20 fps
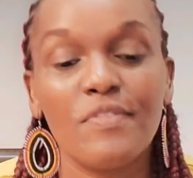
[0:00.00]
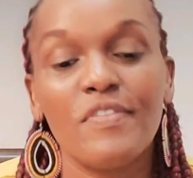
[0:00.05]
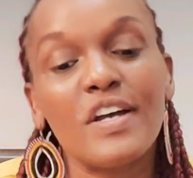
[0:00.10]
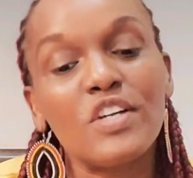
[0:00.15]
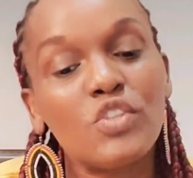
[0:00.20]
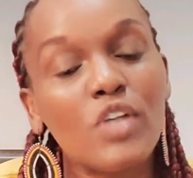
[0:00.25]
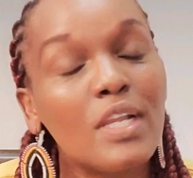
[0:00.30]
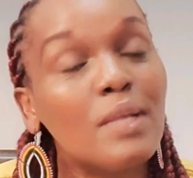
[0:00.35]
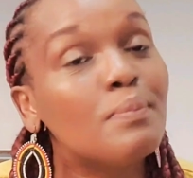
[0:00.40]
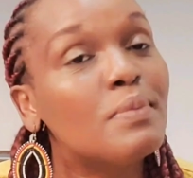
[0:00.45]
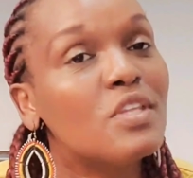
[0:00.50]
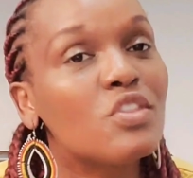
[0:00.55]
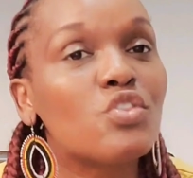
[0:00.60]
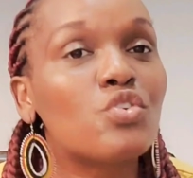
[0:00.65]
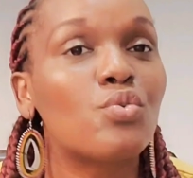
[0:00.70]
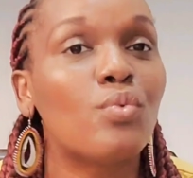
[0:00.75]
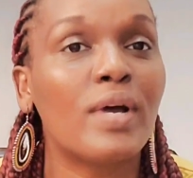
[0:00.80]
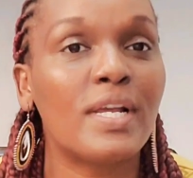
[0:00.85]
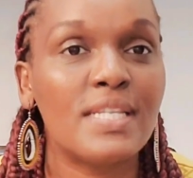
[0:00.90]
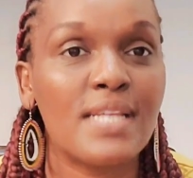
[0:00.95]
we've actually been
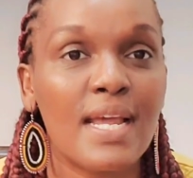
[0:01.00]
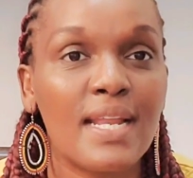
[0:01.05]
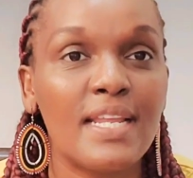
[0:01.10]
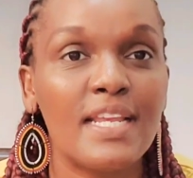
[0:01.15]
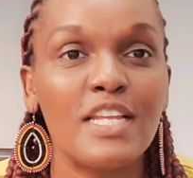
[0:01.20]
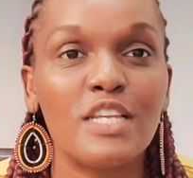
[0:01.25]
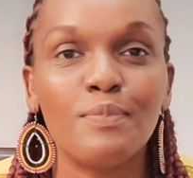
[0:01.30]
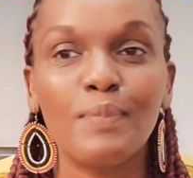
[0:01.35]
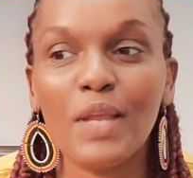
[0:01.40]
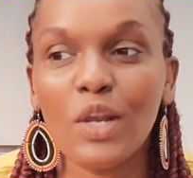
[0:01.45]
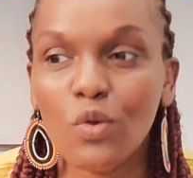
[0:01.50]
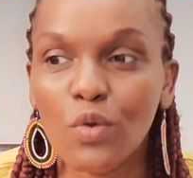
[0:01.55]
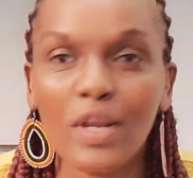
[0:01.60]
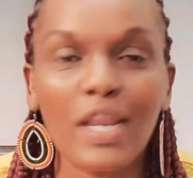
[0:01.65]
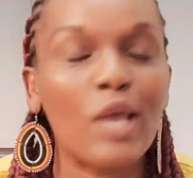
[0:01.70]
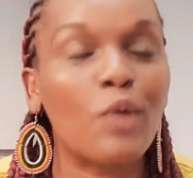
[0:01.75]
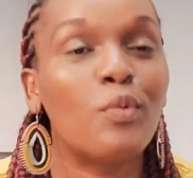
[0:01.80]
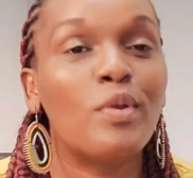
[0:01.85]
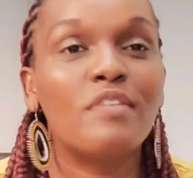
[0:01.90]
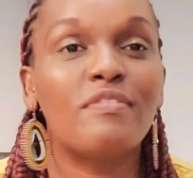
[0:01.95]
through a journey. It may
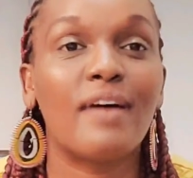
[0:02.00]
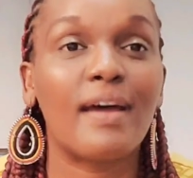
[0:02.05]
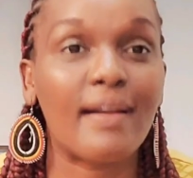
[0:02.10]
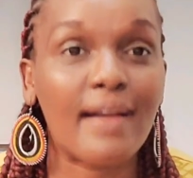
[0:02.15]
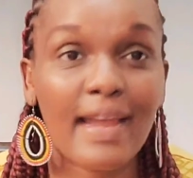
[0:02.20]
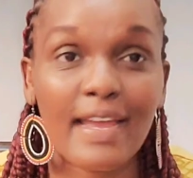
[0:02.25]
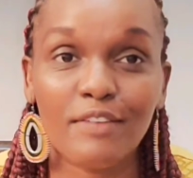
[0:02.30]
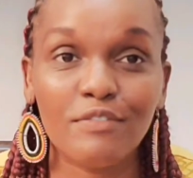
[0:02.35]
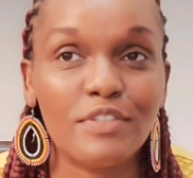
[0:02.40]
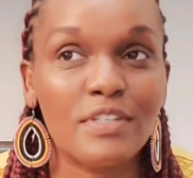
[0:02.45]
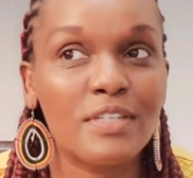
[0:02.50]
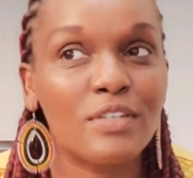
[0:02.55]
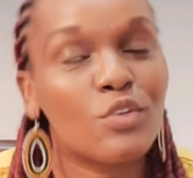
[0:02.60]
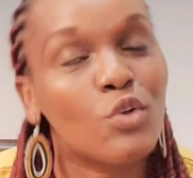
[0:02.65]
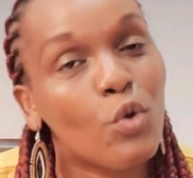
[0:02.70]
look like we've arrived.